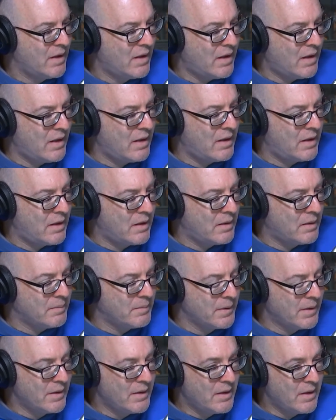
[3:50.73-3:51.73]

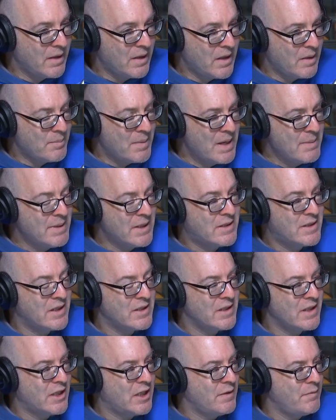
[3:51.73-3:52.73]
maybe it
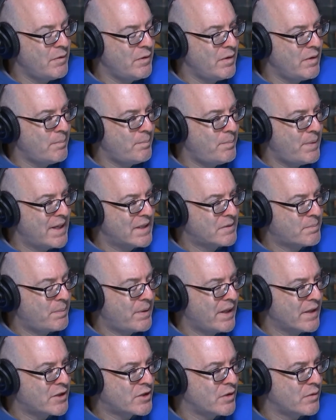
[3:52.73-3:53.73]
doesn't give you the best
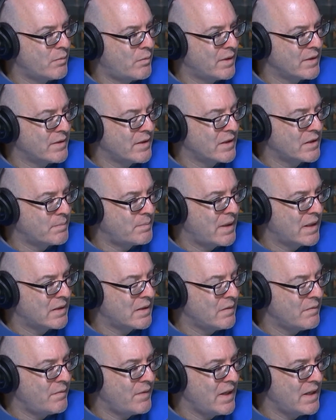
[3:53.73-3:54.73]
picture of what to expect
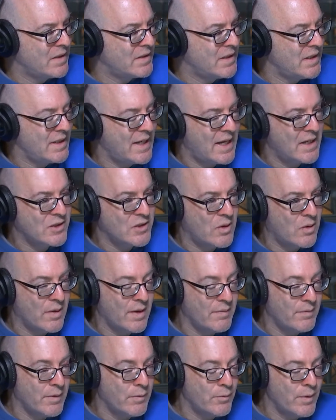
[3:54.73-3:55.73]
in Fantasy NASCAR
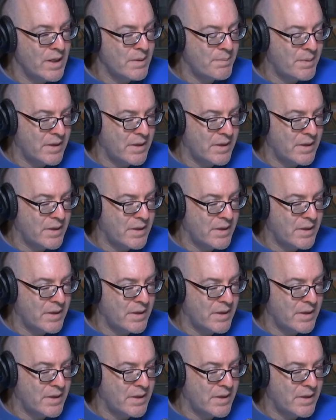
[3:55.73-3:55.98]
every week,